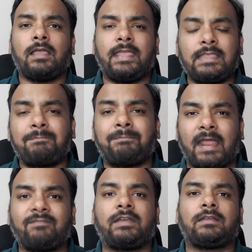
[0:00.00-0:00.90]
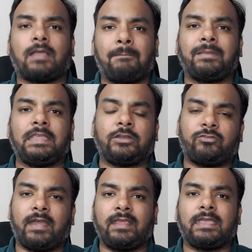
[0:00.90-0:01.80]
any private company
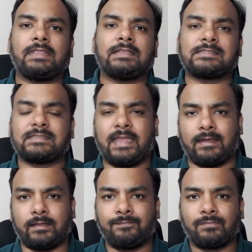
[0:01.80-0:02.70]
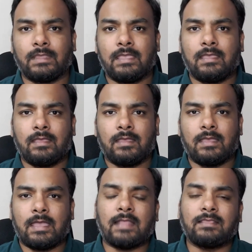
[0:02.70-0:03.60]
trading in a state,
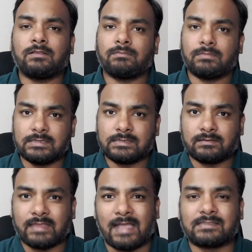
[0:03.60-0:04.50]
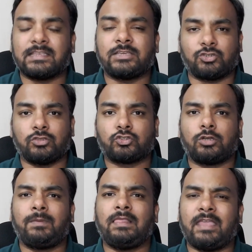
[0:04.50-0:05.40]
and the, this taxation
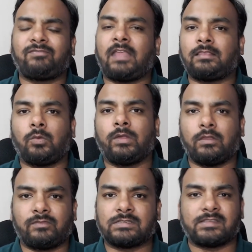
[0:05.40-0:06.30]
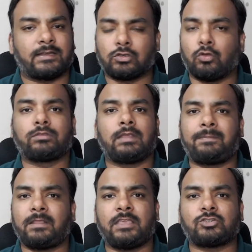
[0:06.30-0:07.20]
should be left at the will of the state. So Uttar
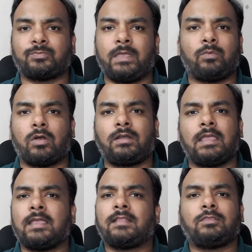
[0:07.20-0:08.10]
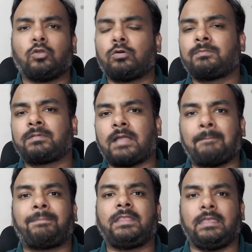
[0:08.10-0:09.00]
Pradesh may want no
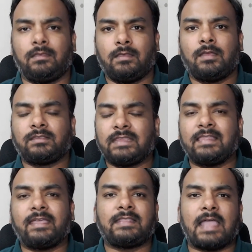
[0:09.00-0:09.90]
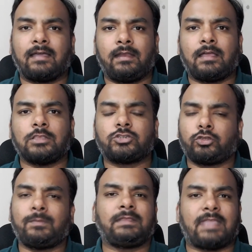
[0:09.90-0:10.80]
company dealing in agriculture
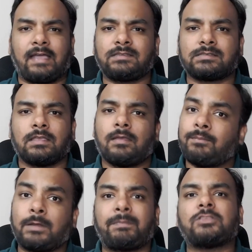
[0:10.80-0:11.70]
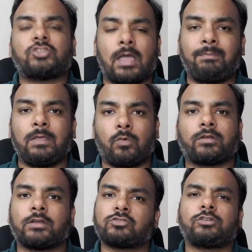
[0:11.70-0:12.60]
to be taxed, but Punjab may
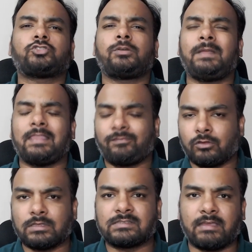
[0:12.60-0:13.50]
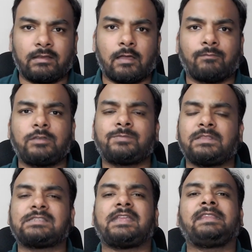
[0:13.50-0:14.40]
want it. So it should be left to the state government, but
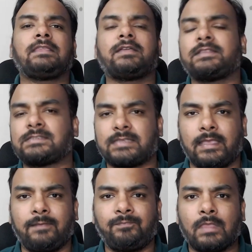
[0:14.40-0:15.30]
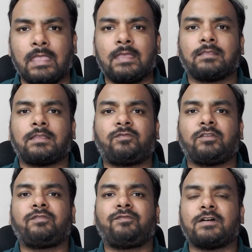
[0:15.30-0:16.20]
the center can say that for
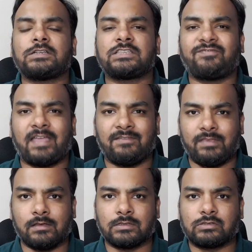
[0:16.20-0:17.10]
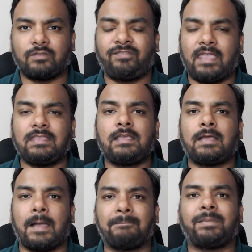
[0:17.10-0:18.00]
the first five years of any
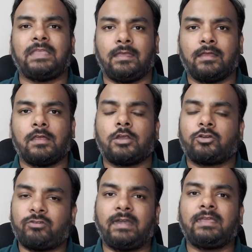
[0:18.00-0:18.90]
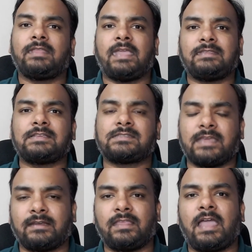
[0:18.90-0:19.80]
company trading in any
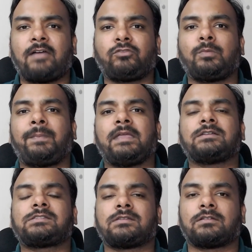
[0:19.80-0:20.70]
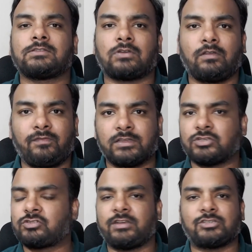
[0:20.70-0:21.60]
state, they have to pay a certain sort of
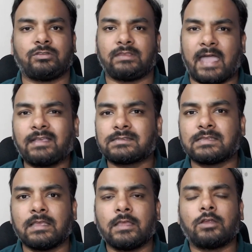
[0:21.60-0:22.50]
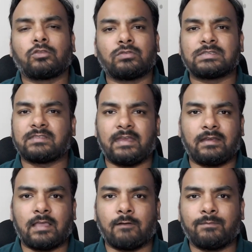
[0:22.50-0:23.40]
registration tax to the state
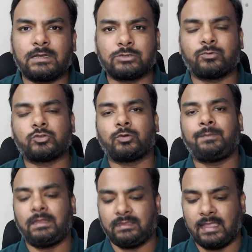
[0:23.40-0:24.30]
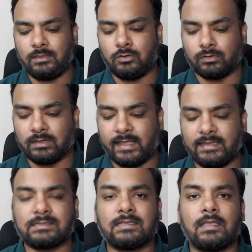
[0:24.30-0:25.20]
governments, which would be then
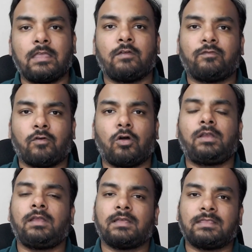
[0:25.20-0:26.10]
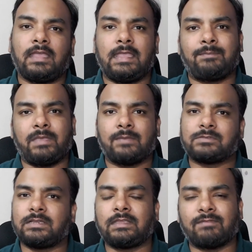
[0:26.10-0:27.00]
utilized for the A P M
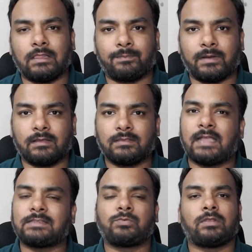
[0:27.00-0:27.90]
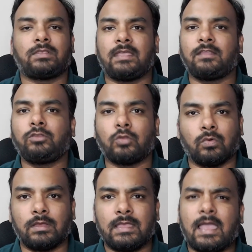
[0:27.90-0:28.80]
C development. That's what they can
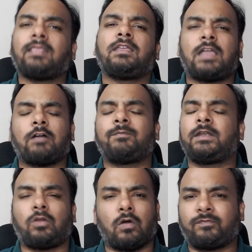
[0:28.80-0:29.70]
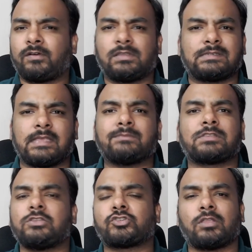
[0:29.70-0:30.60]
do. And the government offered the same
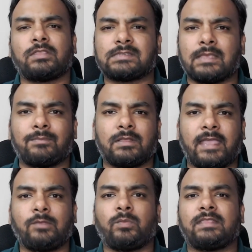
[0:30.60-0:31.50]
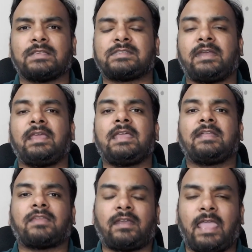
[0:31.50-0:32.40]
solution on December ninth, where they said
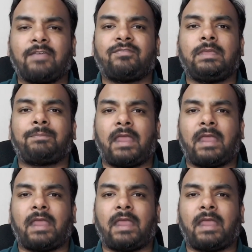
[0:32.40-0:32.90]
that every